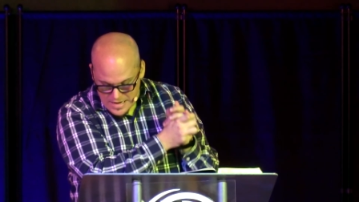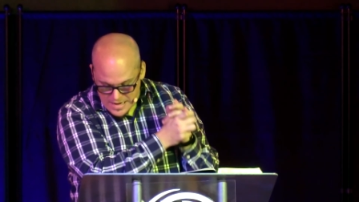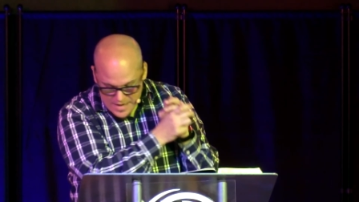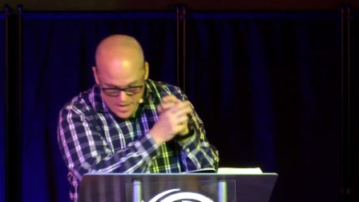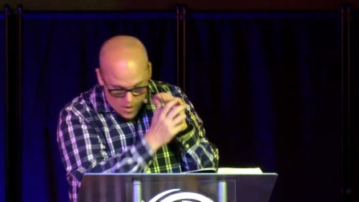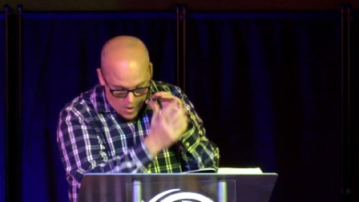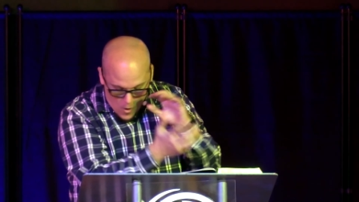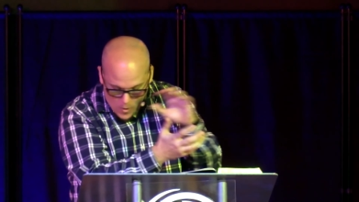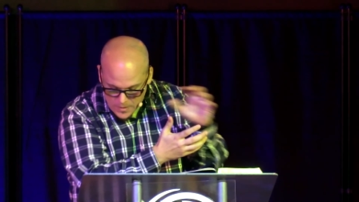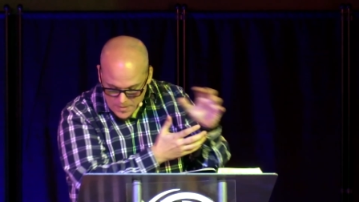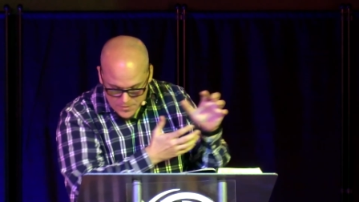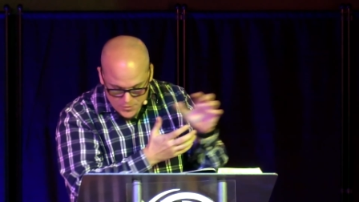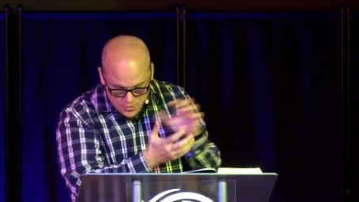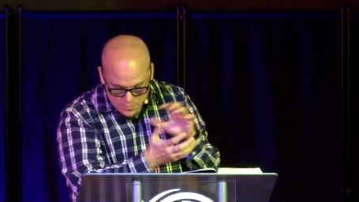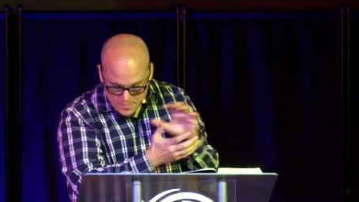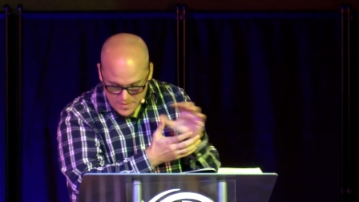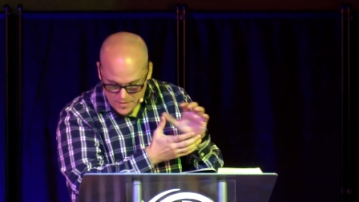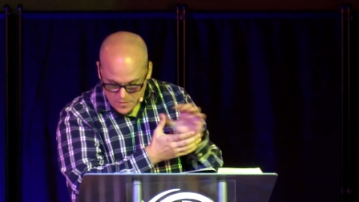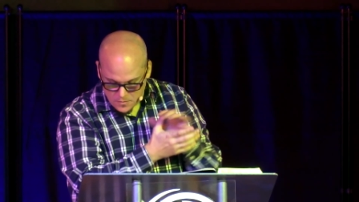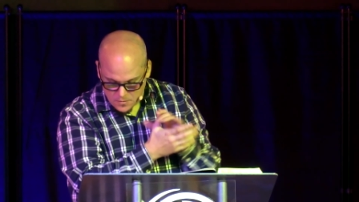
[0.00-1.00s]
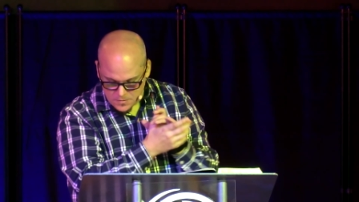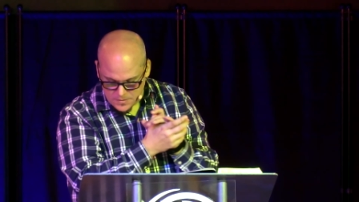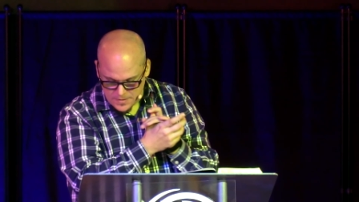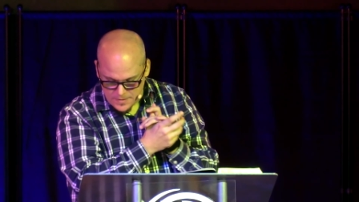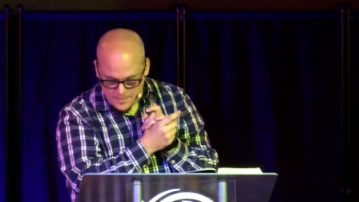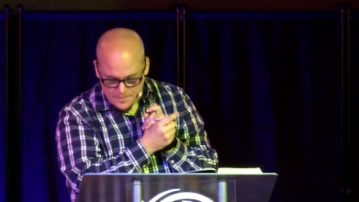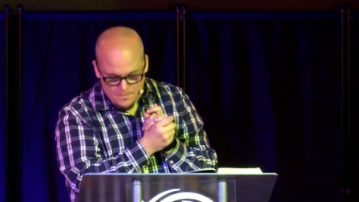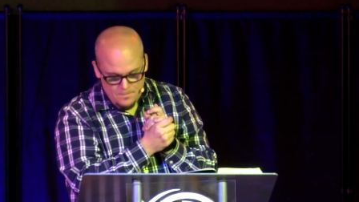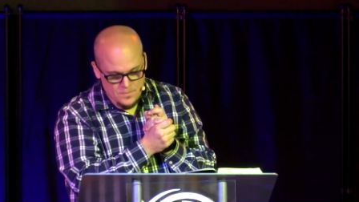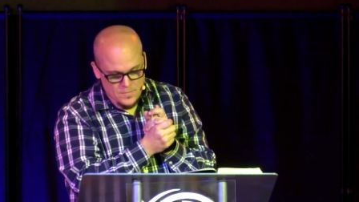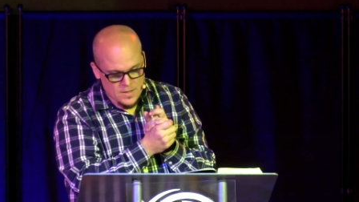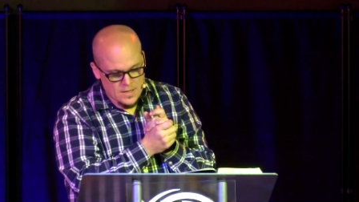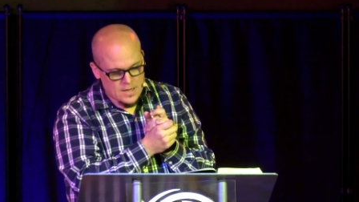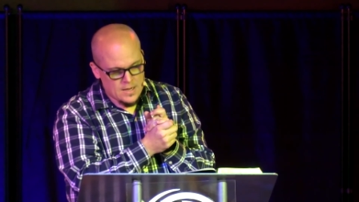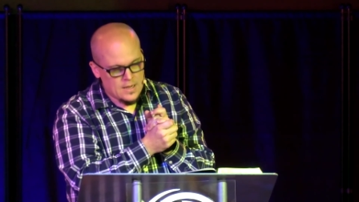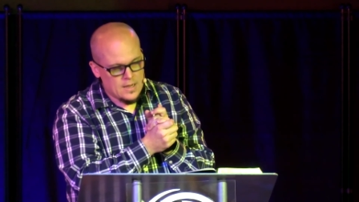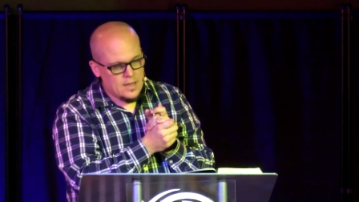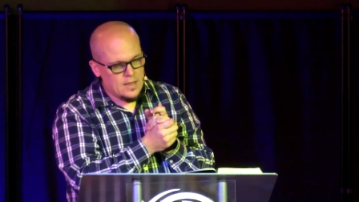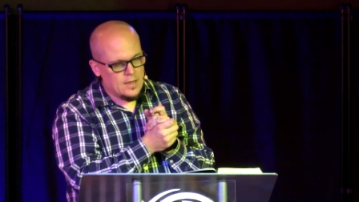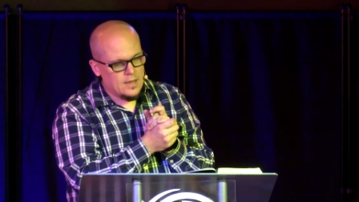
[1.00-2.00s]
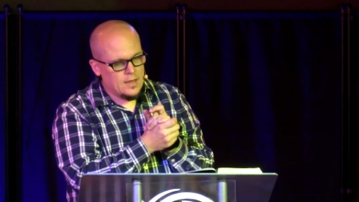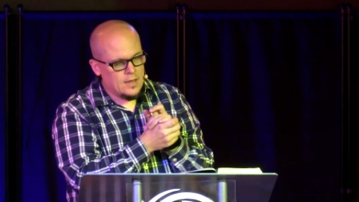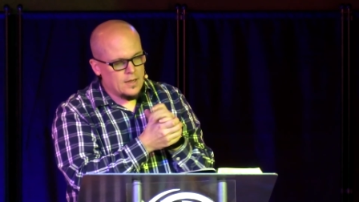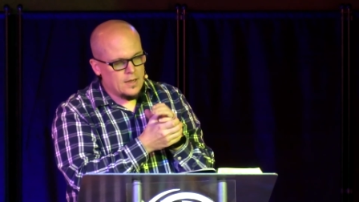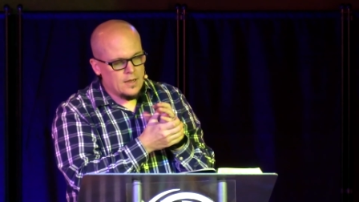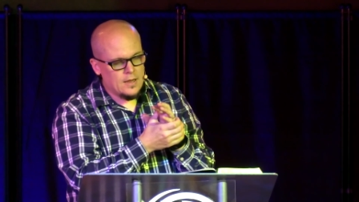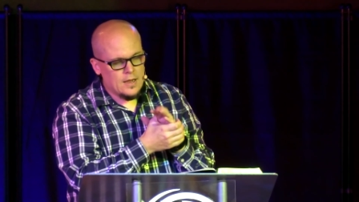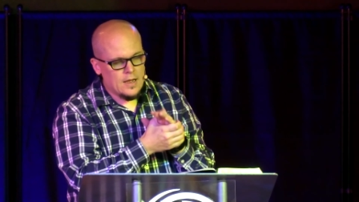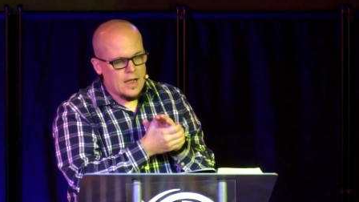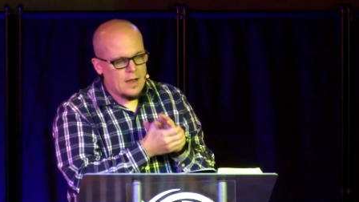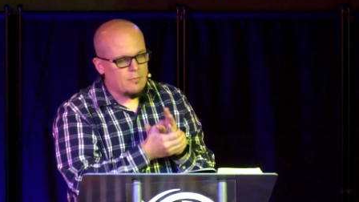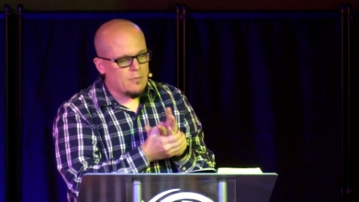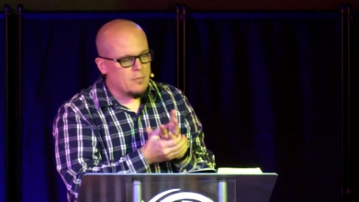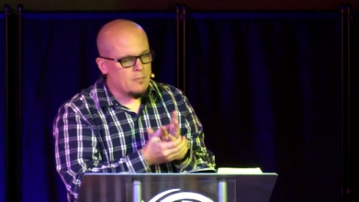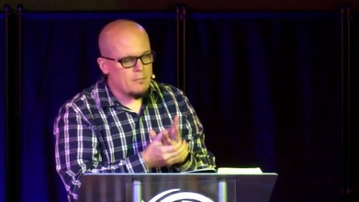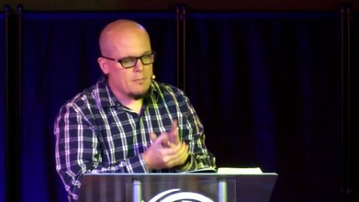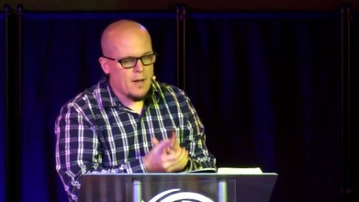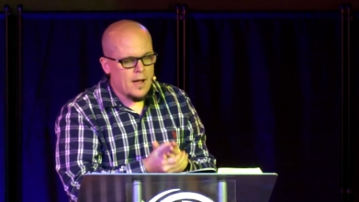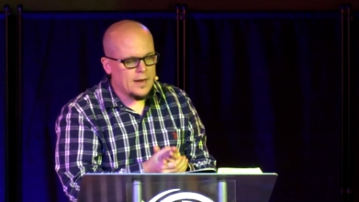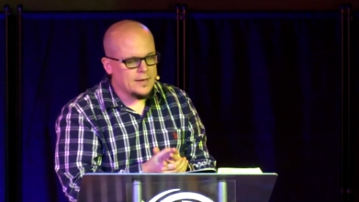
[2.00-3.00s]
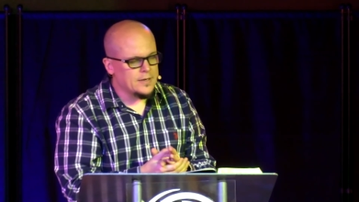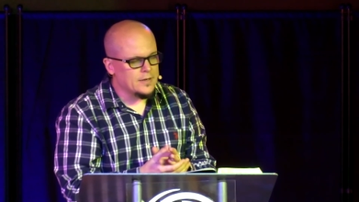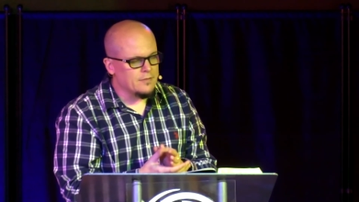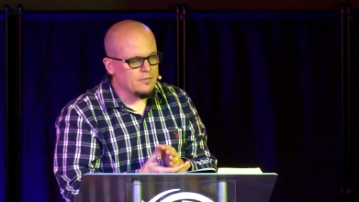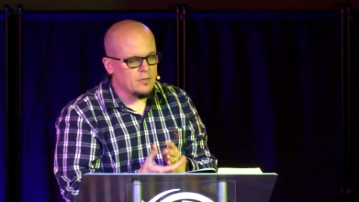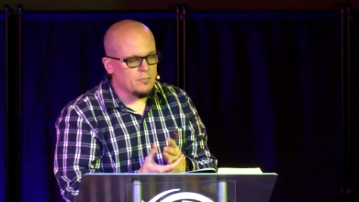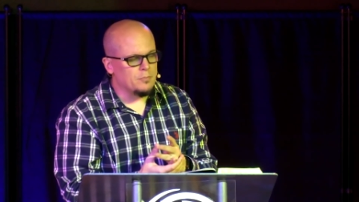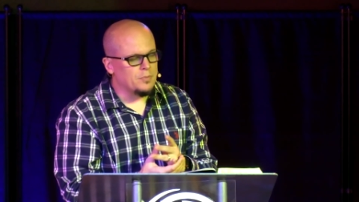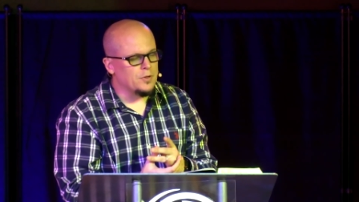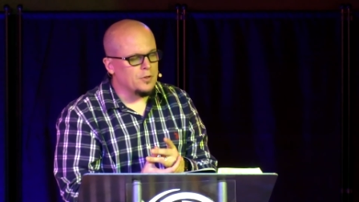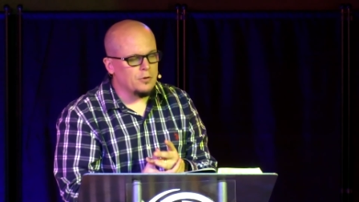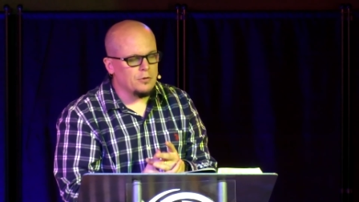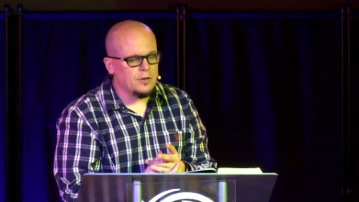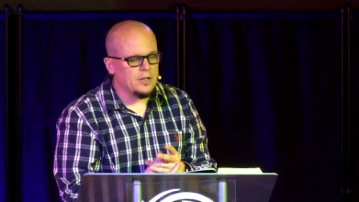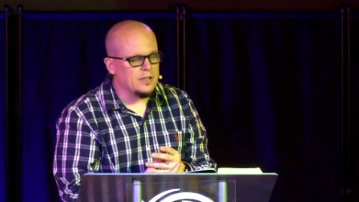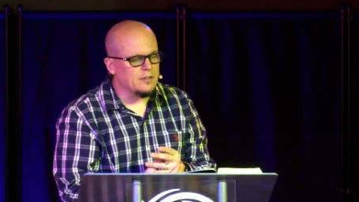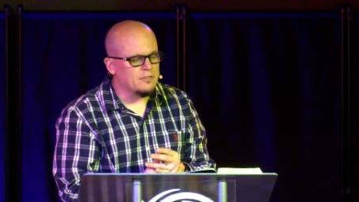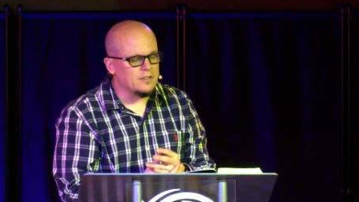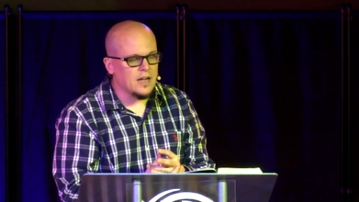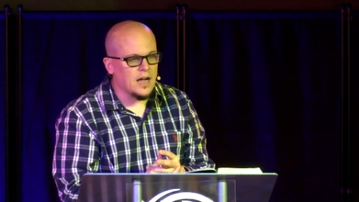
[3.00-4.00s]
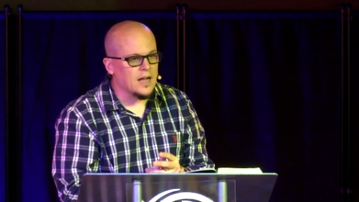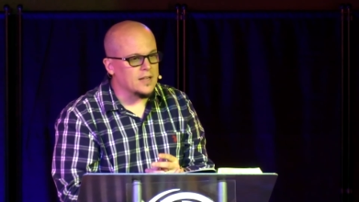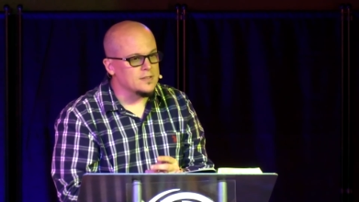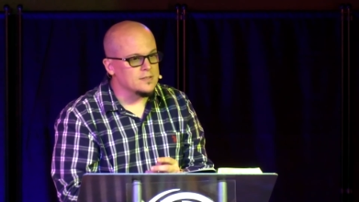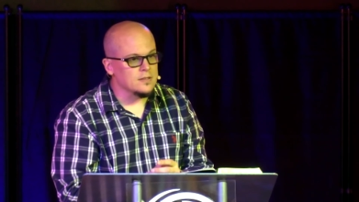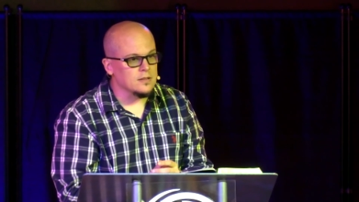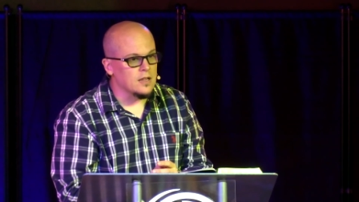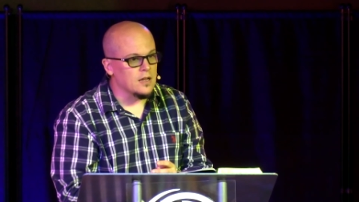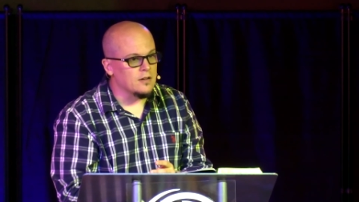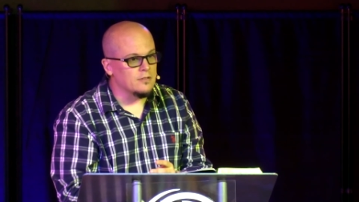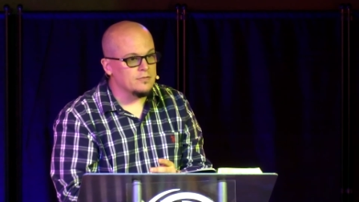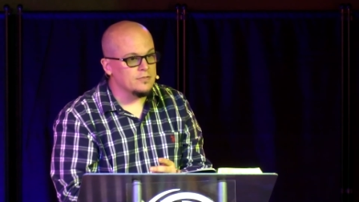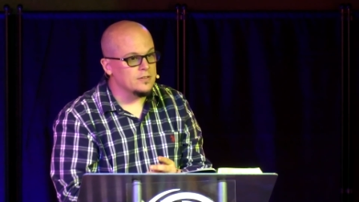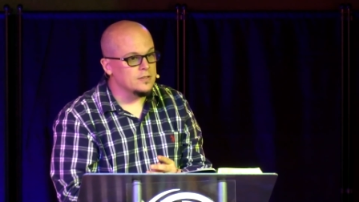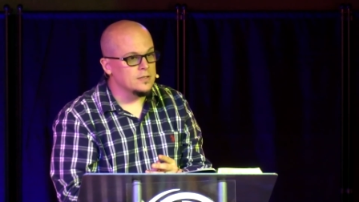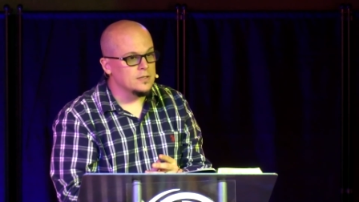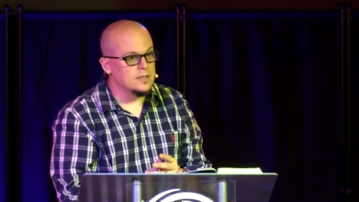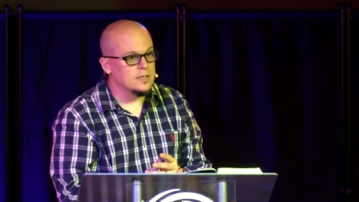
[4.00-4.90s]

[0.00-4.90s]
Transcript: it all intermingled, I'm reminded of the beauty of God's love